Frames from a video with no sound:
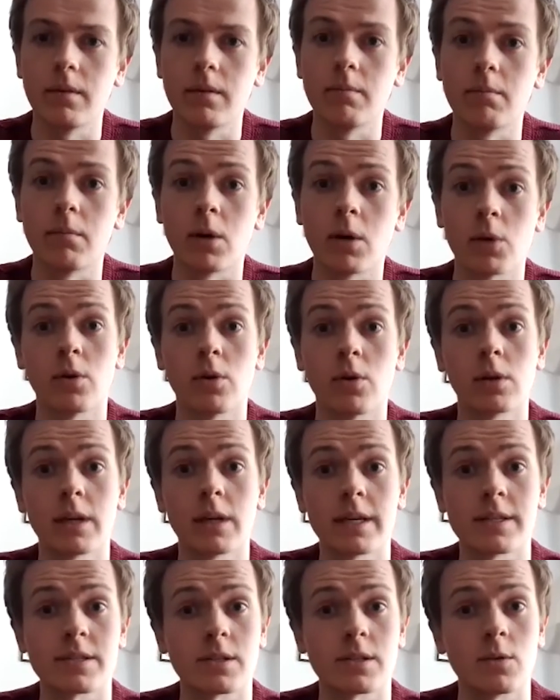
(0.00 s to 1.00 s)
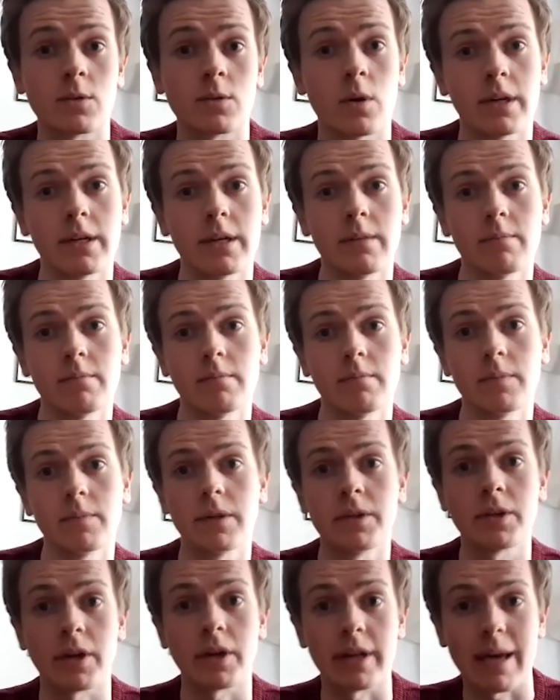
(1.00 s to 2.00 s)
my role is quite
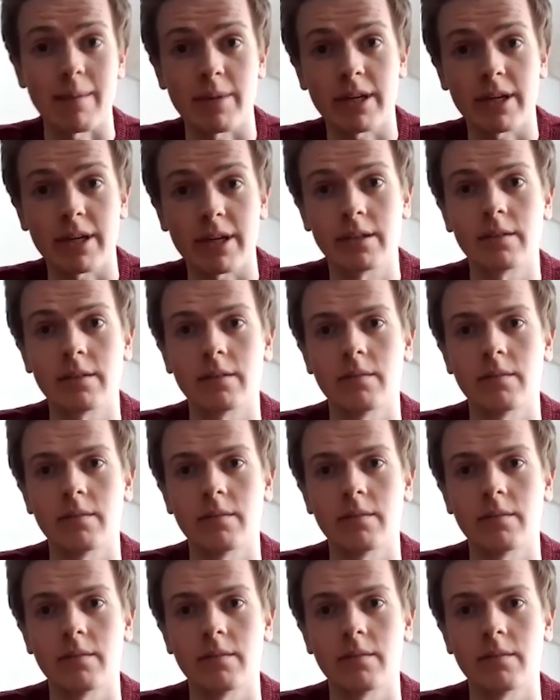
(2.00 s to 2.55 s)
dynamic,